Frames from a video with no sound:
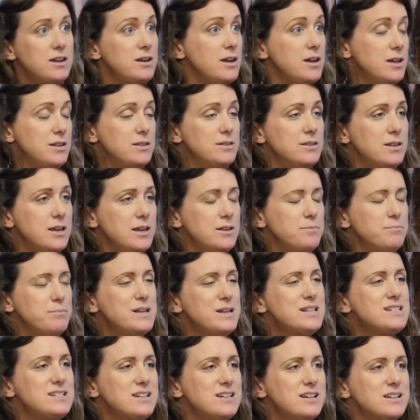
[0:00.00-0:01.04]
in
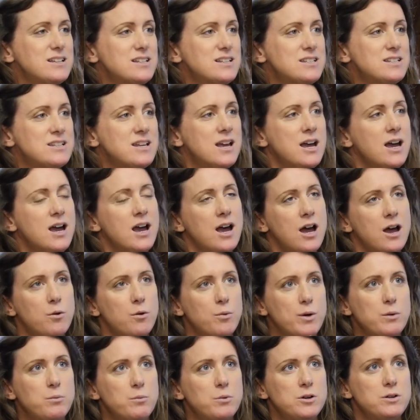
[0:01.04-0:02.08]
business,
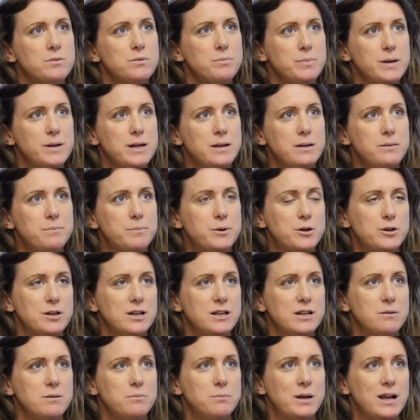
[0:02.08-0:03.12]
we wouldn't be
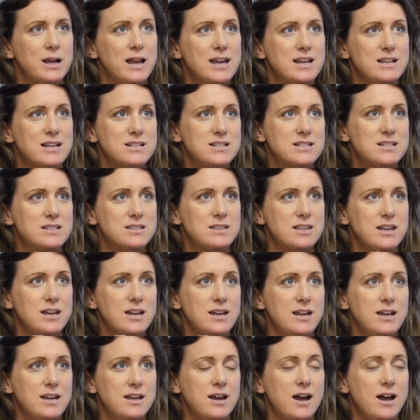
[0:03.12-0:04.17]
putting in place
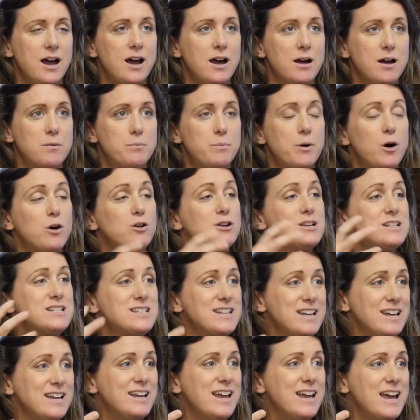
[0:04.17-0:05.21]
the
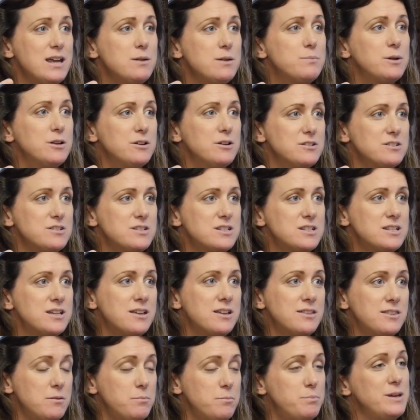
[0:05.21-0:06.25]
policy enablers
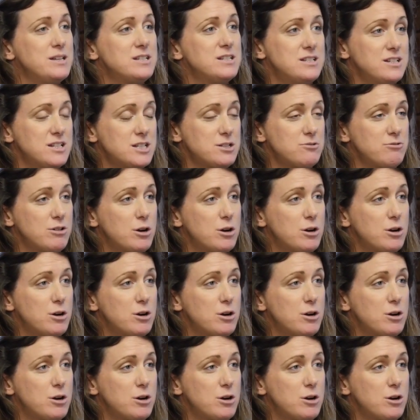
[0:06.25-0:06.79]
that business